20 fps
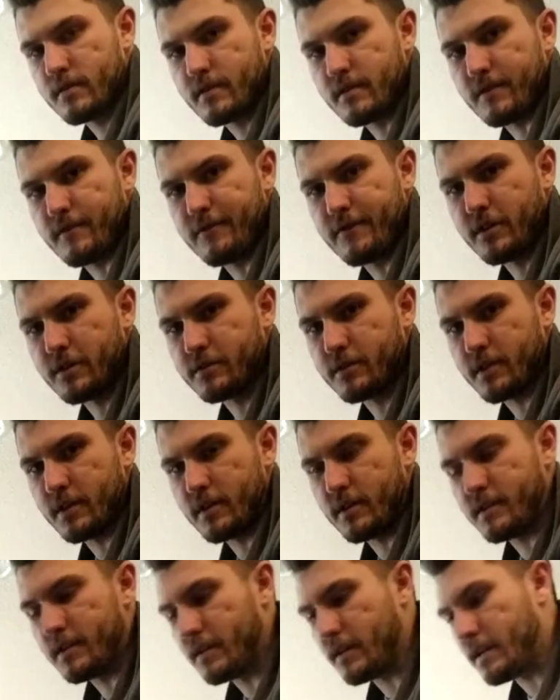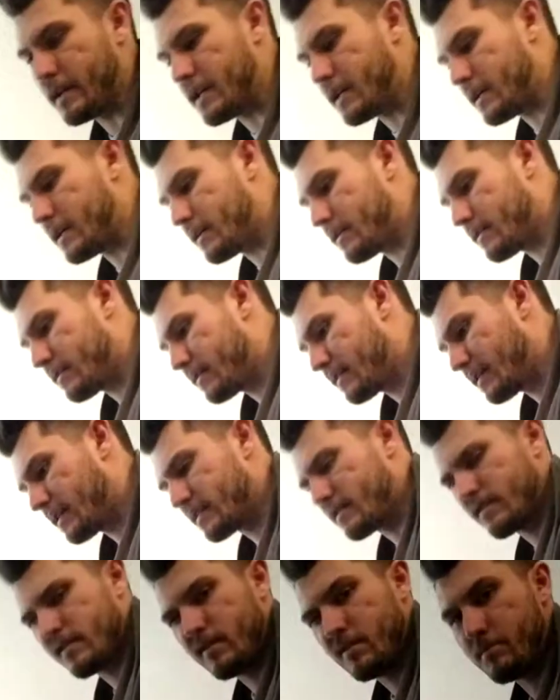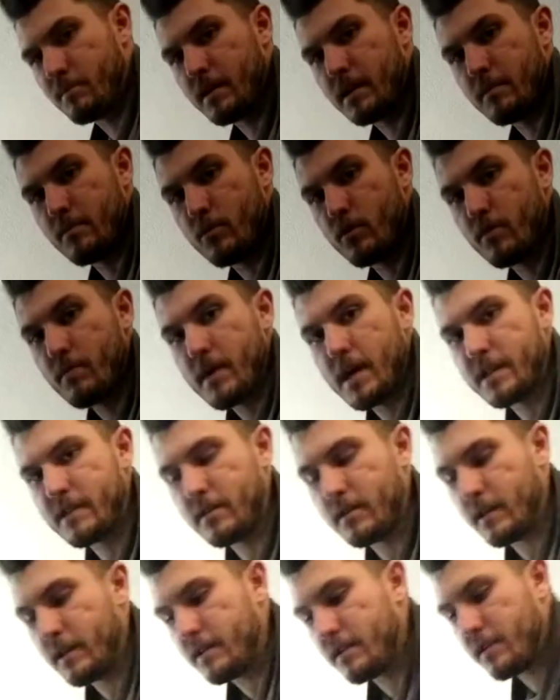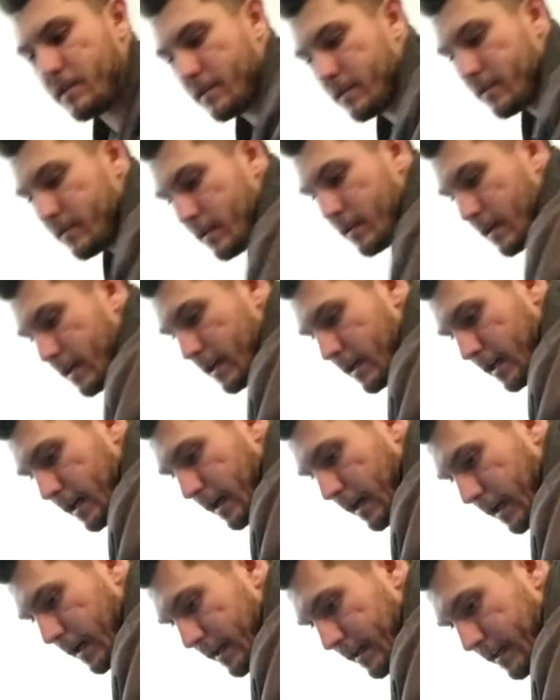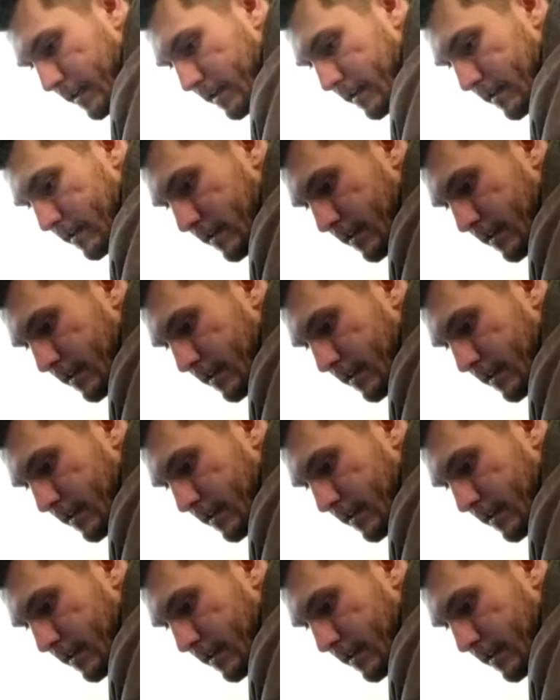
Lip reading: It's a filter delay, has a little more modulation on it,